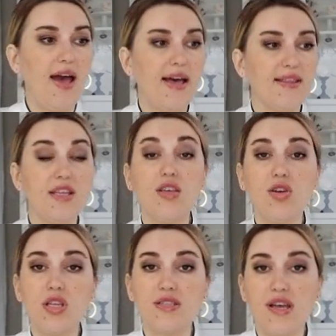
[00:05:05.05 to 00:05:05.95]
And
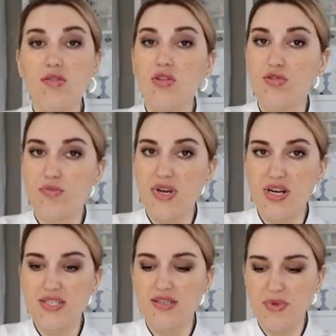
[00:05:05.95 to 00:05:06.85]
you can download my
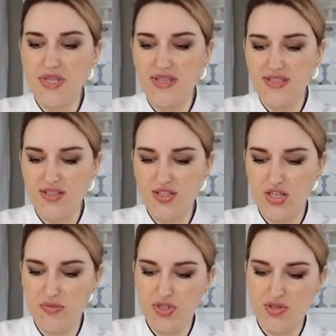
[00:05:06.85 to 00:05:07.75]
recipe in the
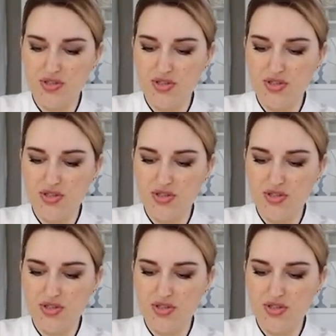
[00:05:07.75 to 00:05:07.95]
description.